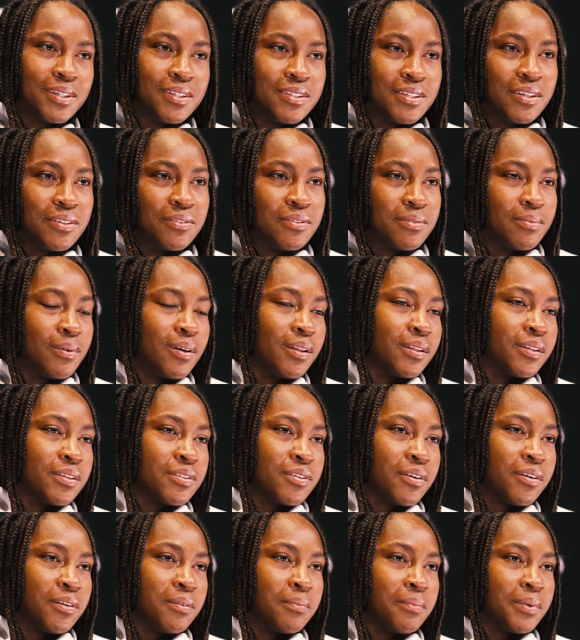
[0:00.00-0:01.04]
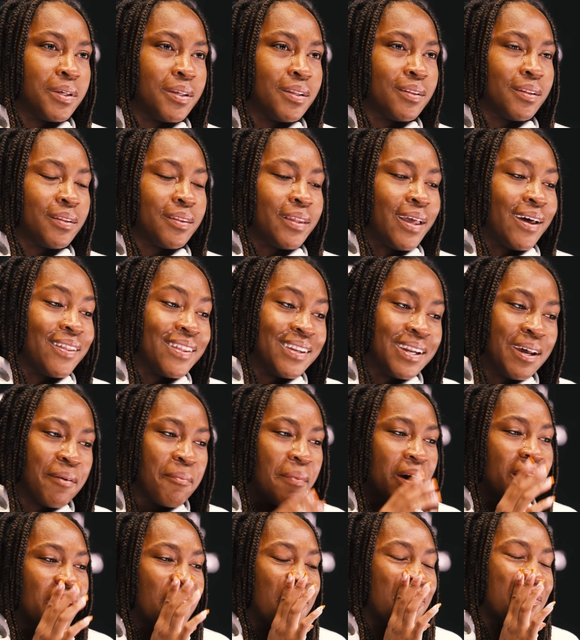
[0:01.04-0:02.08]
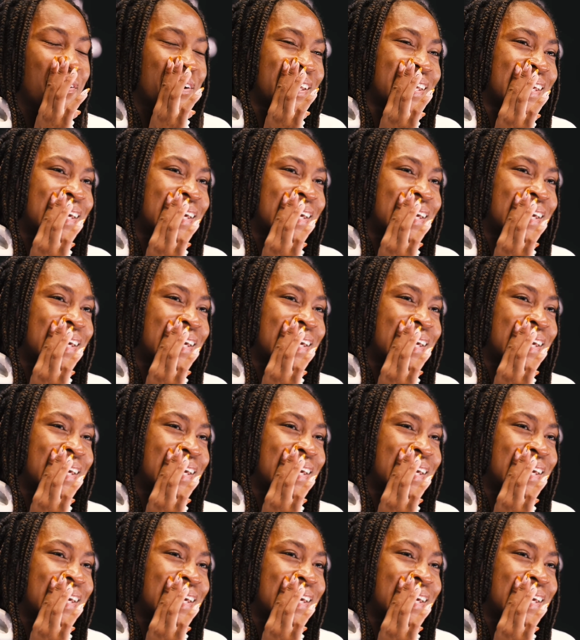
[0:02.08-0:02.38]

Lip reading: continues well in the tournament now that I'm out.